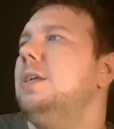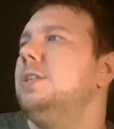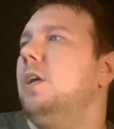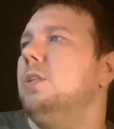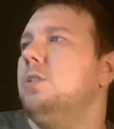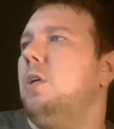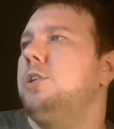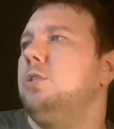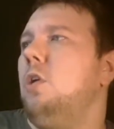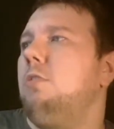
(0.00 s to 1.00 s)
So as long
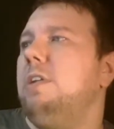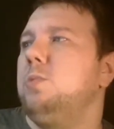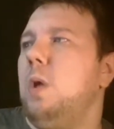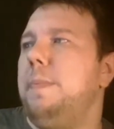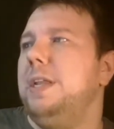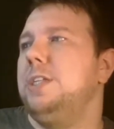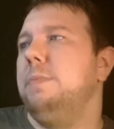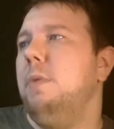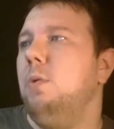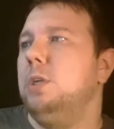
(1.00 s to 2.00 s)
as your long range weapon is
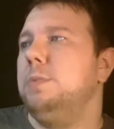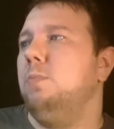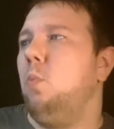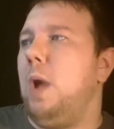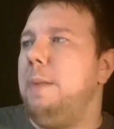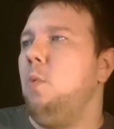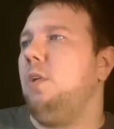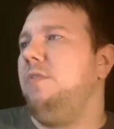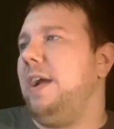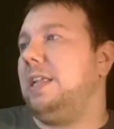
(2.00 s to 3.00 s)
way
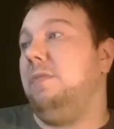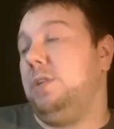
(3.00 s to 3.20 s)
more effective,